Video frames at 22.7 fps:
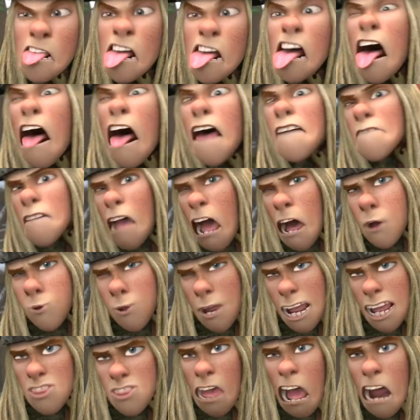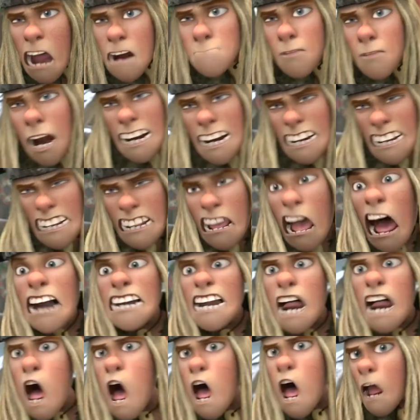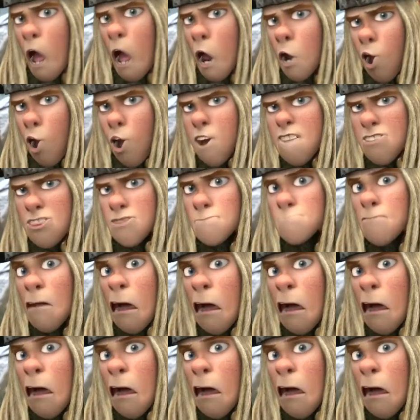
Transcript: Ugh, if I drink that, I'm gonna Yaknog all over the